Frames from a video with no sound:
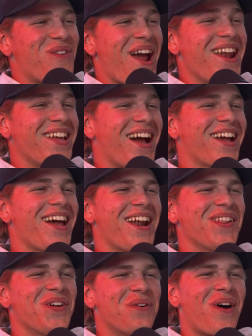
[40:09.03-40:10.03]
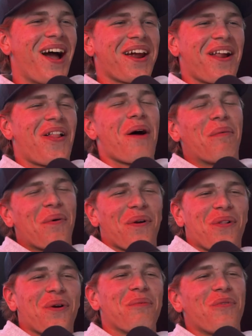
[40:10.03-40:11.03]
ready. I got a lot more to
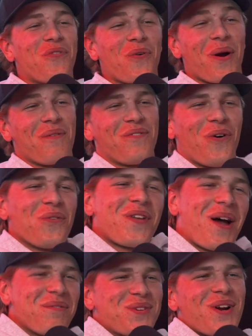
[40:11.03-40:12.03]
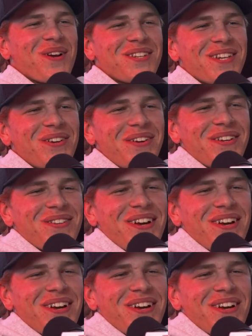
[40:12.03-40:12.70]
learn before I'm full time truck series